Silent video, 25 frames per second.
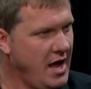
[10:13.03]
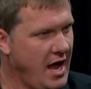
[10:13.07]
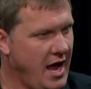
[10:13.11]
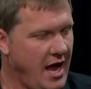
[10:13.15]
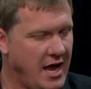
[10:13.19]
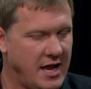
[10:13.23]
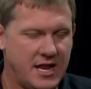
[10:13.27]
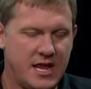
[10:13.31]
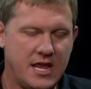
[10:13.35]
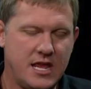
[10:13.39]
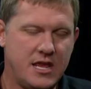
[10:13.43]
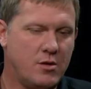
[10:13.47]

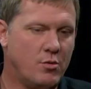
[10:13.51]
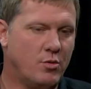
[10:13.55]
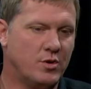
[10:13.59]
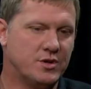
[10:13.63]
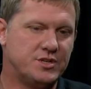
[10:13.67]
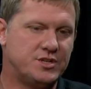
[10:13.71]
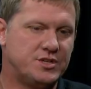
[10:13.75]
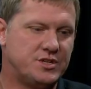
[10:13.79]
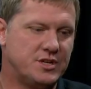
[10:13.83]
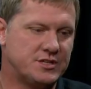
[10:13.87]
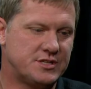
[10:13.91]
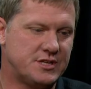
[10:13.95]
And he
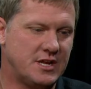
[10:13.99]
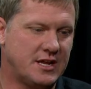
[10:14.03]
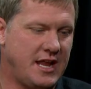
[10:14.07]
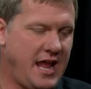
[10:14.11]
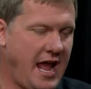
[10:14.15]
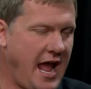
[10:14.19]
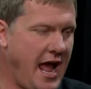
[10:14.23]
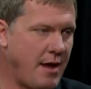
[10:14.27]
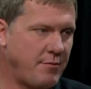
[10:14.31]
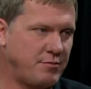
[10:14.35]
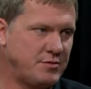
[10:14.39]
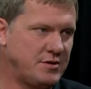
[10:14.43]
was just a
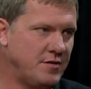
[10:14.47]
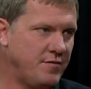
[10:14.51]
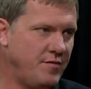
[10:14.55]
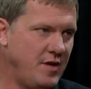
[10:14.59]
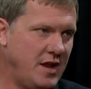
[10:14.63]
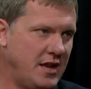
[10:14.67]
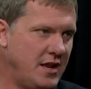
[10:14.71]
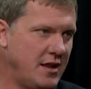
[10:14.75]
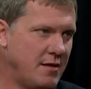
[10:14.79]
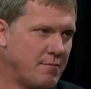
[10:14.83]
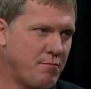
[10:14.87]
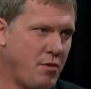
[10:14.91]

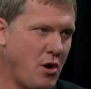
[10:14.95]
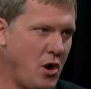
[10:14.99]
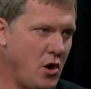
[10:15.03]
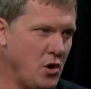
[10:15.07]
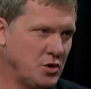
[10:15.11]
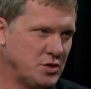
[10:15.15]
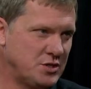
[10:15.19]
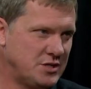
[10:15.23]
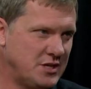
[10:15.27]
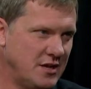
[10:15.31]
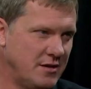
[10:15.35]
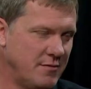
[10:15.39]
captivating
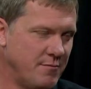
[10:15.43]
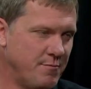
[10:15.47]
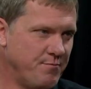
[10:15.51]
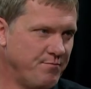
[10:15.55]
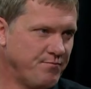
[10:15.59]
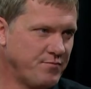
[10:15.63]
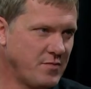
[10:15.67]
person